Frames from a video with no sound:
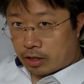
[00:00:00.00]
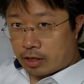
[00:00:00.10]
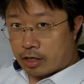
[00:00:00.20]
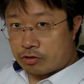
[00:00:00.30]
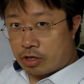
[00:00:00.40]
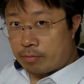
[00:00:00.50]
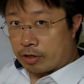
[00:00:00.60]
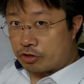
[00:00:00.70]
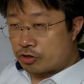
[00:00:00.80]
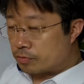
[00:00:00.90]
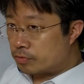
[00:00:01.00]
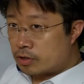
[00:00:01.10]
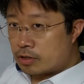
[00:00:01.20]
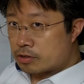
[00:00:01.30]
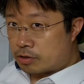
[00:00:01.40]
they can actually image.
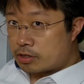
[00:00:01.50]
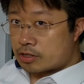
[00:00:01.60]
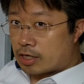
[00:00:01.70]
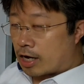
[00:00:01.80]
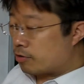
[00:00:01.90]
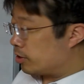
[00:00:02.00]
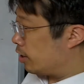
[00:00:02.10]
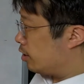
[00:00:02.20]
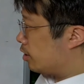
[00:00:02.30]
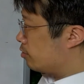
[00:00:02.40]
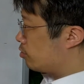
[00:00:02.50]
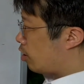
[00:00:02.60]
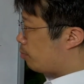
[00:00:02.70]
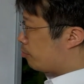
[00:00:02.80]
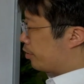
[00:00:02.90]
So this is how they
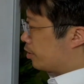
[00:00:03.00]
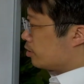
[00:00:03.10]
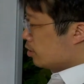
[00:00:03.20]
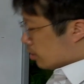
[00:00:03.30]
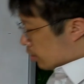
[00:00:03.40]
operate.